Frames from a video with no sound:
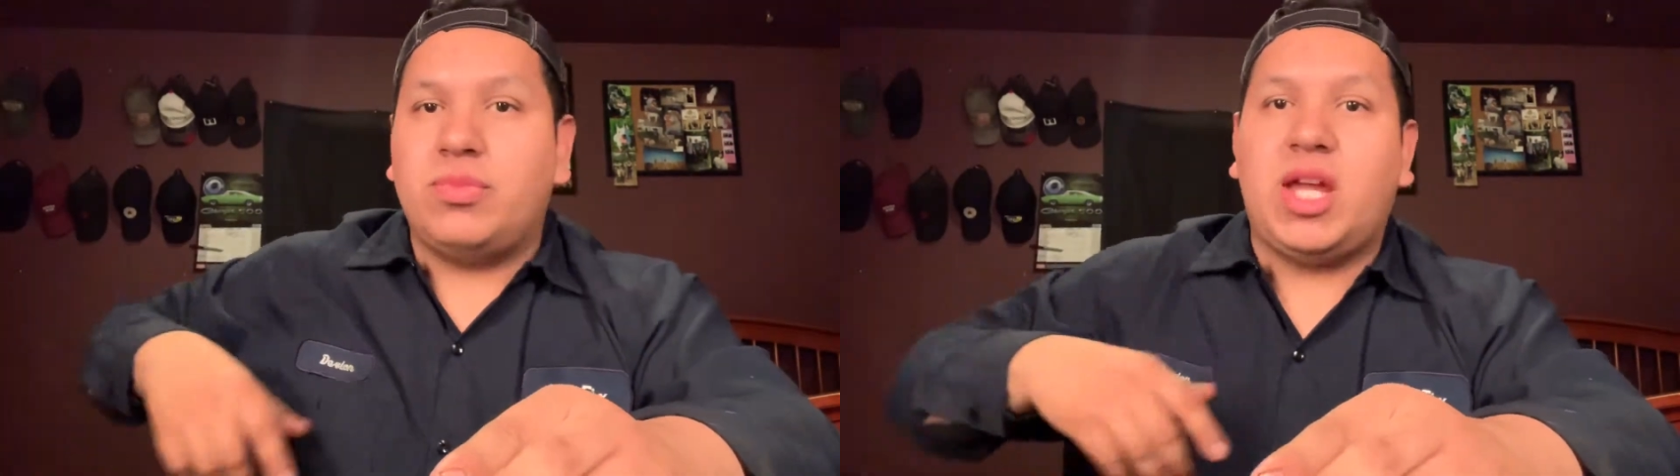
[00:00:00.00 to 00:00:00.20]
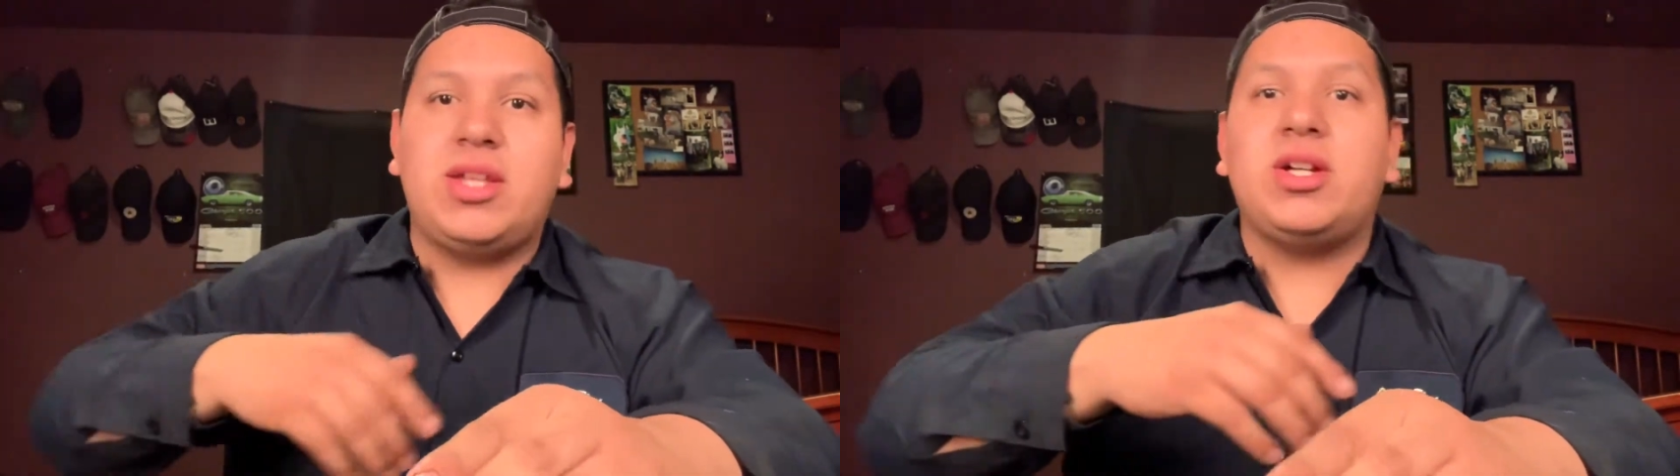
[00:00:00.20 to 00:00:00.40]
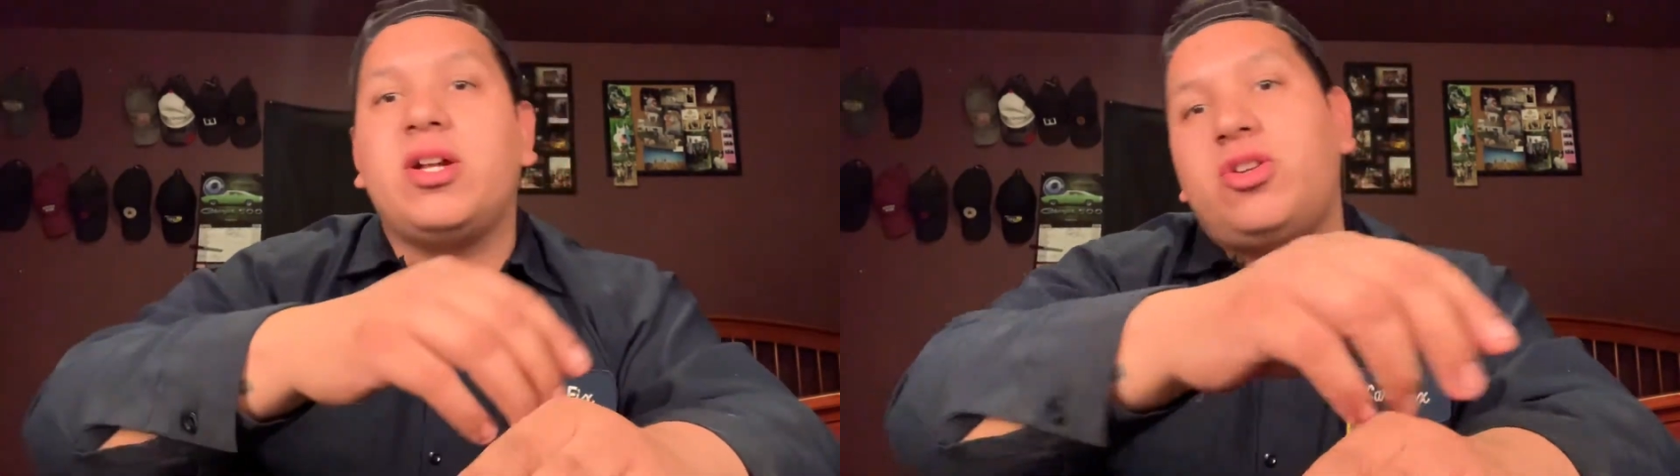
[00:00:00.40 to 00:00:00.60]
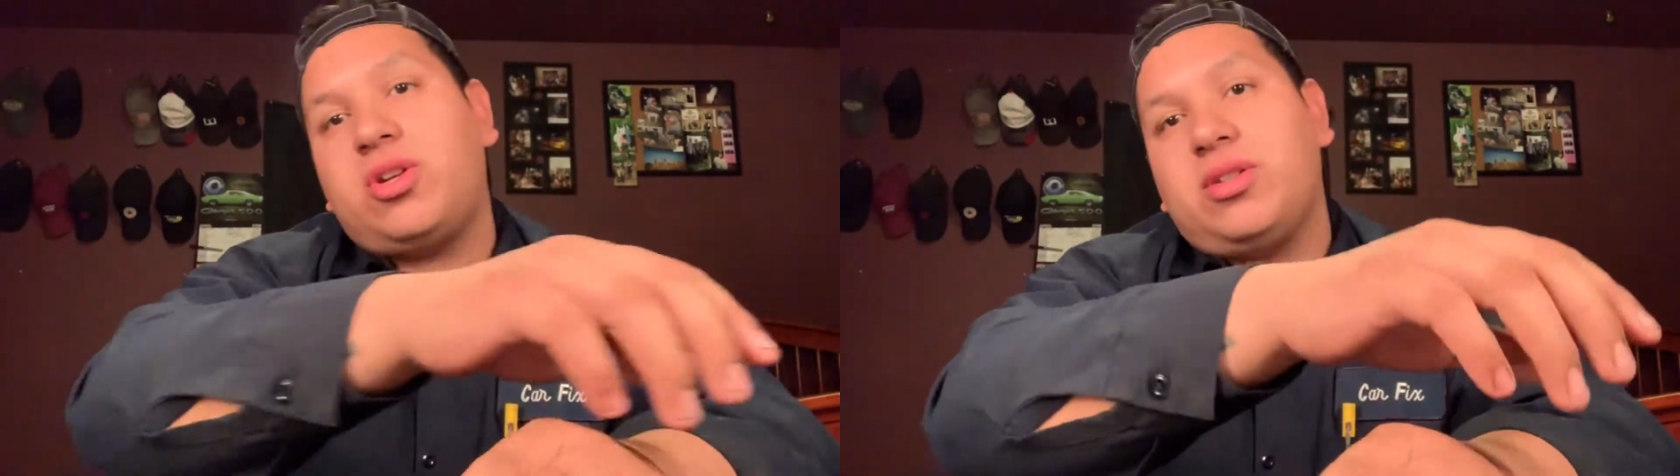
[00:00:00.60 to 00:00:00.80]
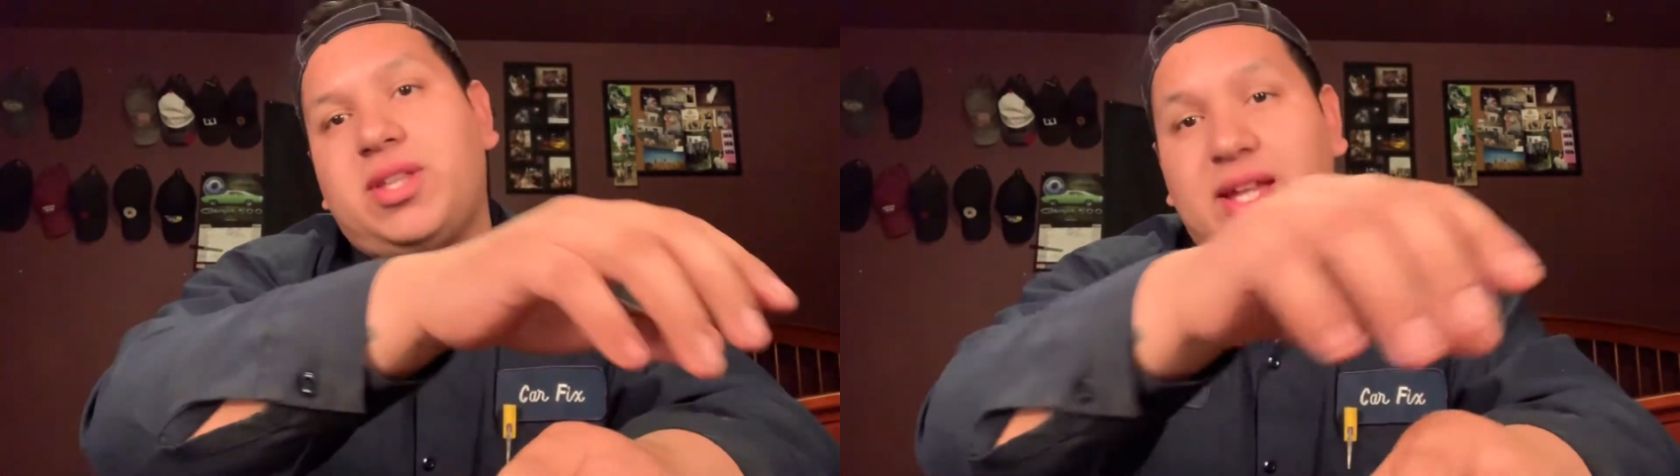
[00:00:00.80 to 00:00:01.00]
that
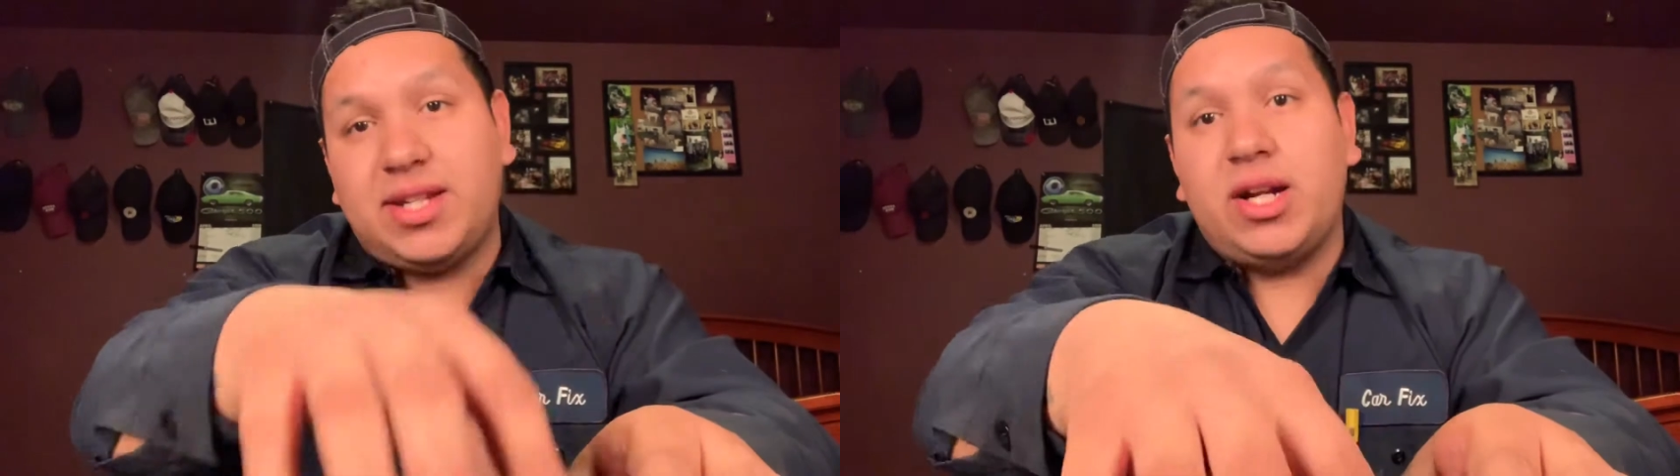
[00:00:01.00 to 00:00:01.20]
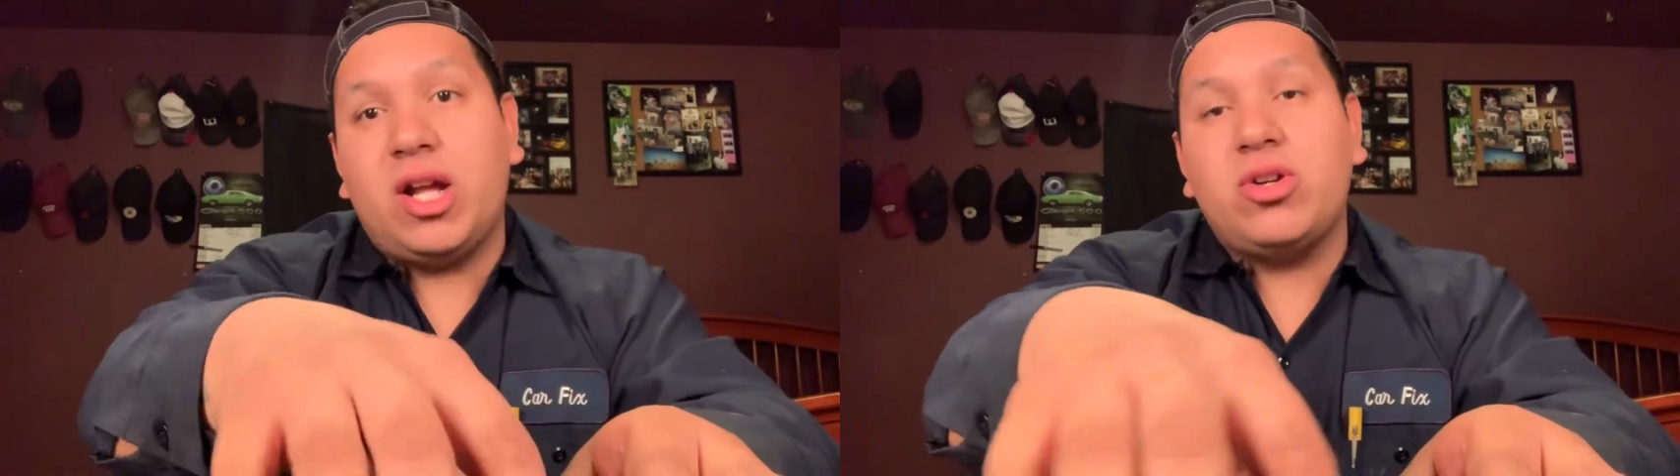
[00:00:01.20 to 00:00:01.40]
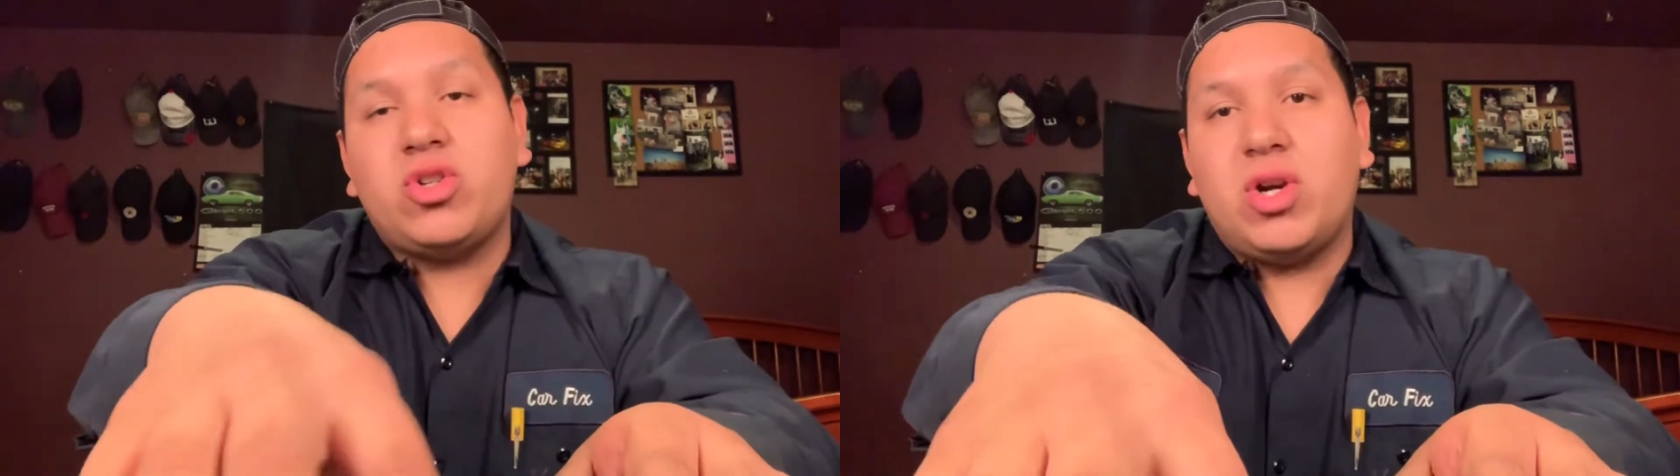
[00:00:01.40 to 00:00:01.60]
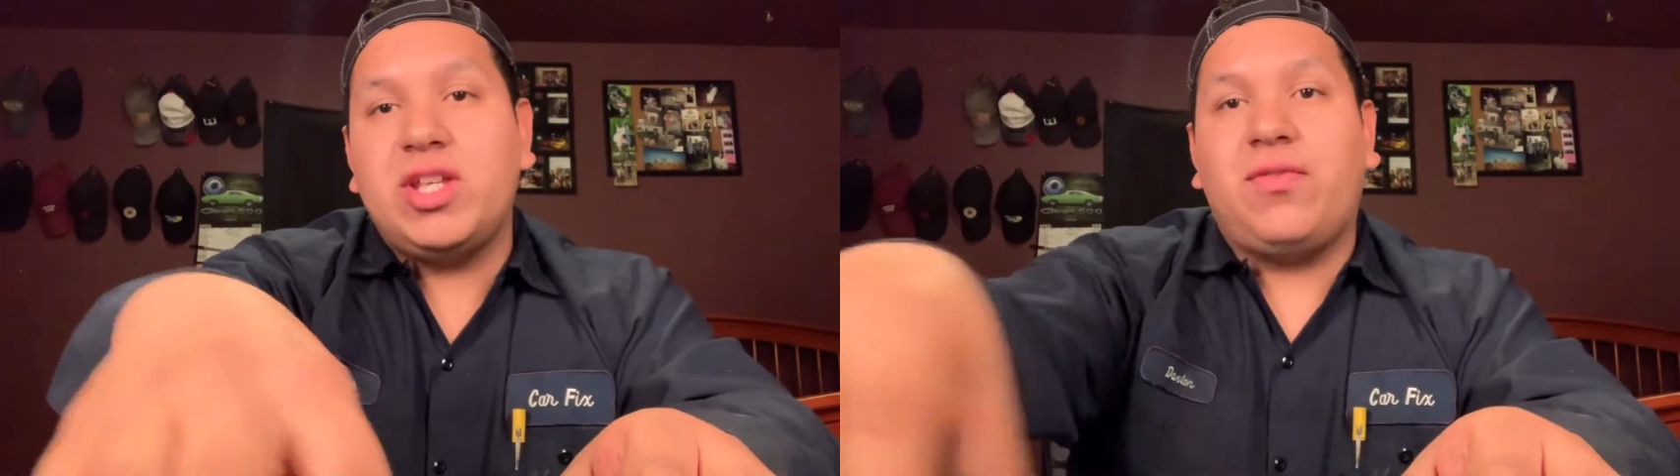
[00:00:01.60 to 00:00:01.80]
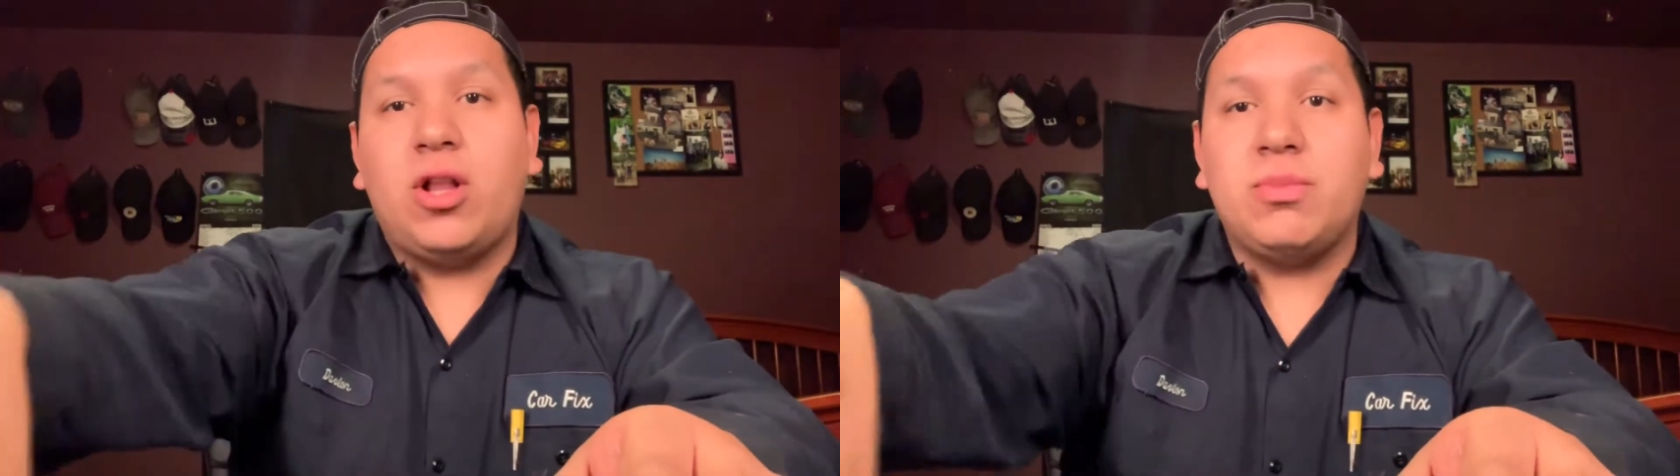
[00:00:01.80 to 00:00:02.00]
teardown tray
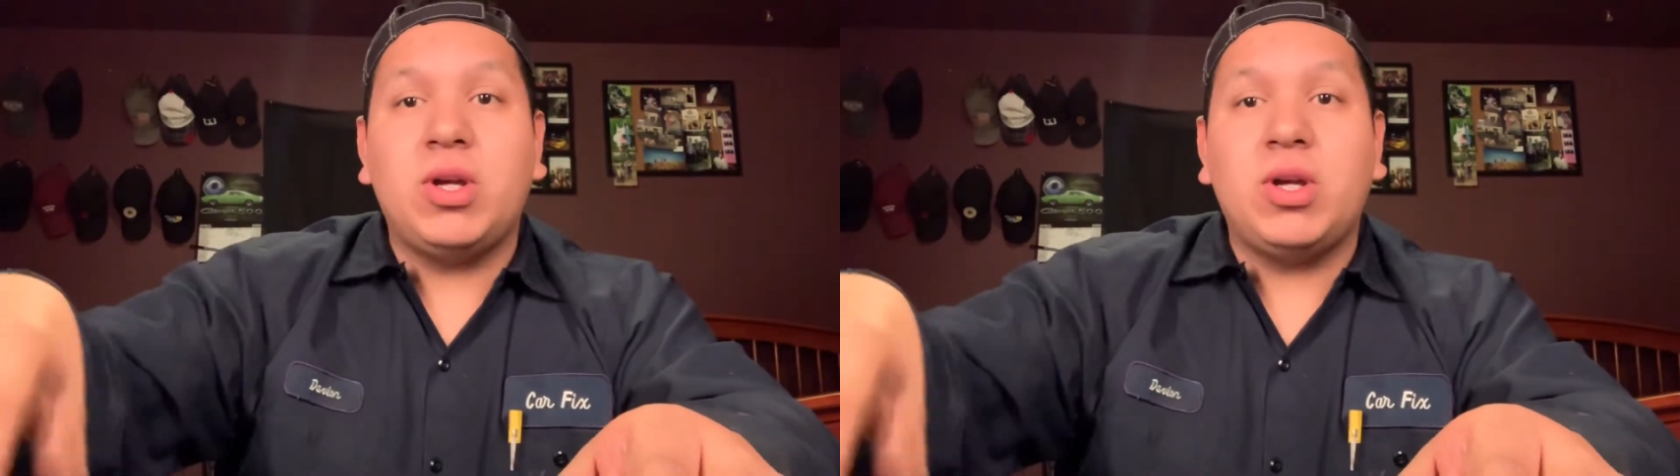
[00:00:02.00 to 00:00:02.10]
is following